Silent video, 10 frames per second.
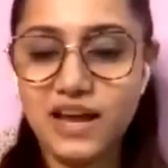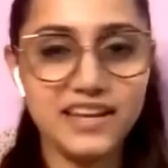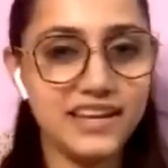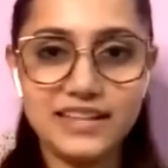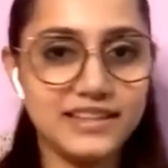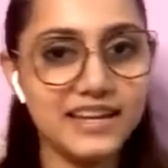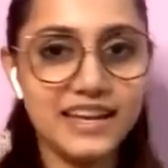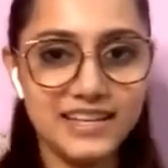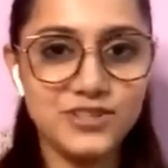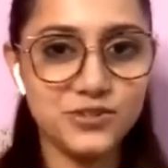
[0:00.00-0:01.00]
I i think
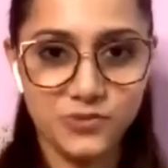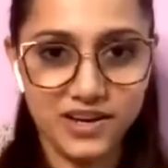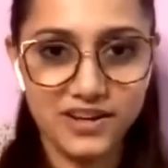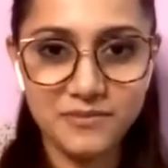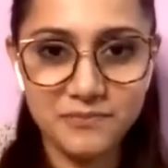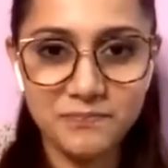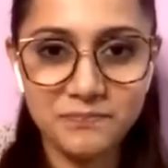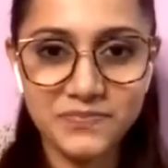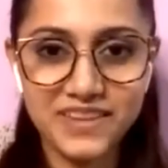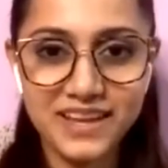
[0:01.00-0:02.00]
i need to run
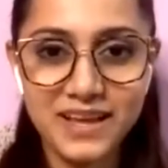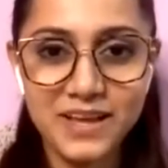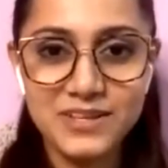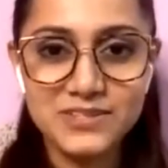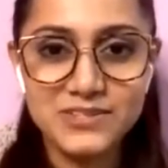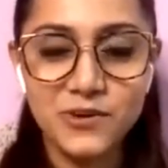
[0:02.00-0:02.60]
wow